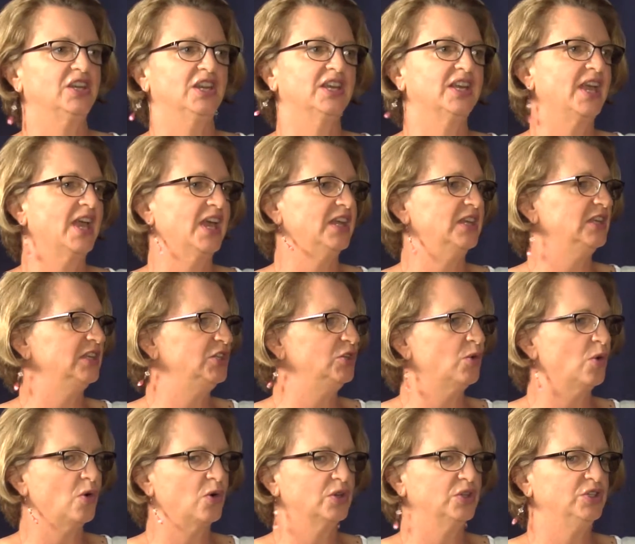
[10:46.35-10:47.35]
Again,
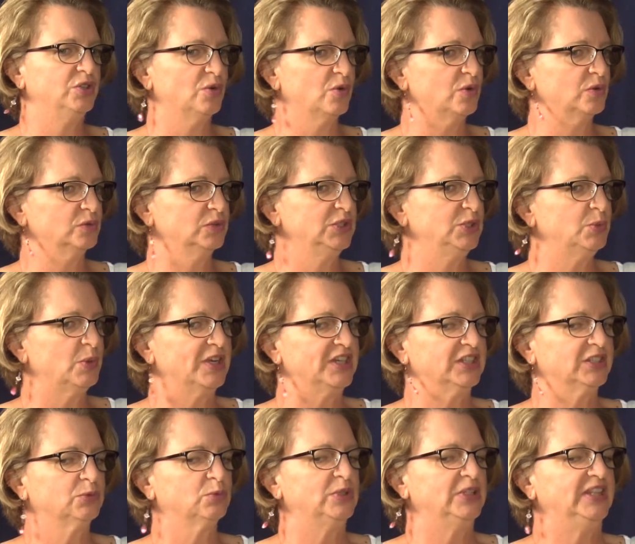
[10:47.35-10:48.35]
you only want
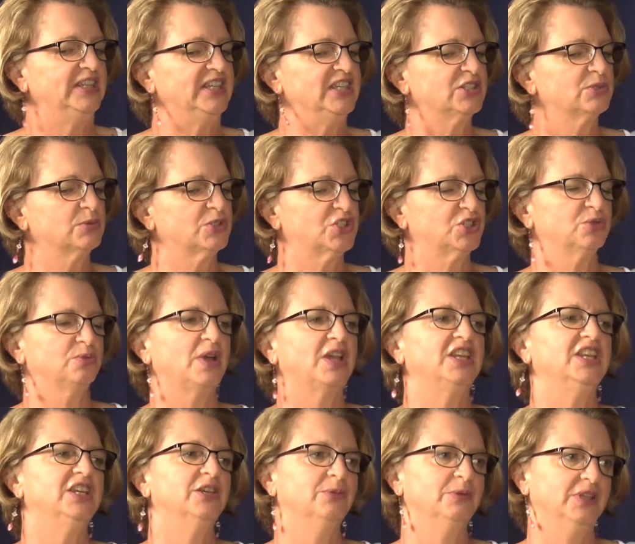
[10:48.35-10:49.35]
to release what you're
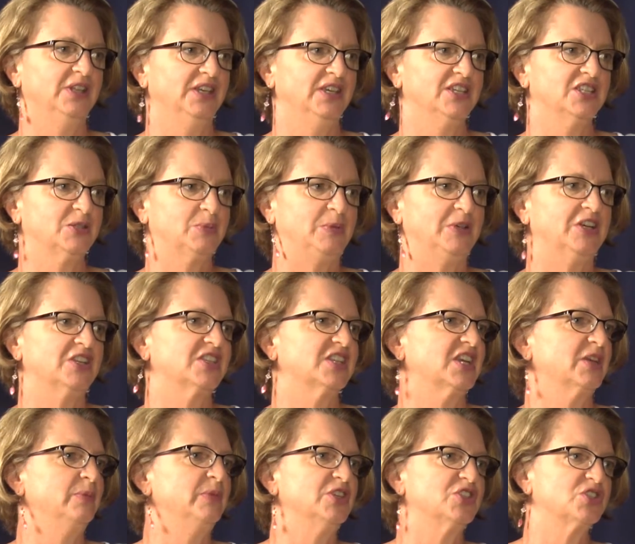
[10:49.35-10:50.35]
ready to release, because it
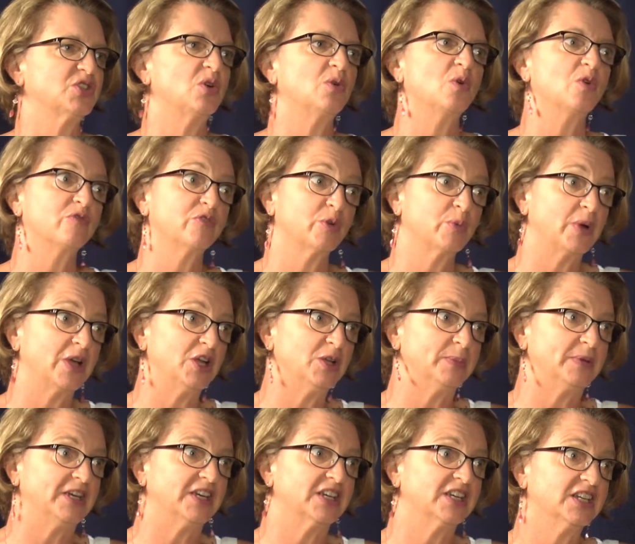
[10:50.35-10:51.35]
can be so
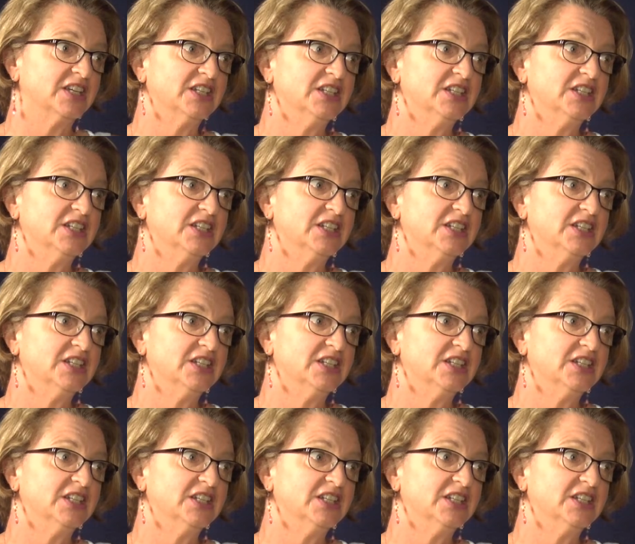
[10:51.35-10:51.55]
overwhelming.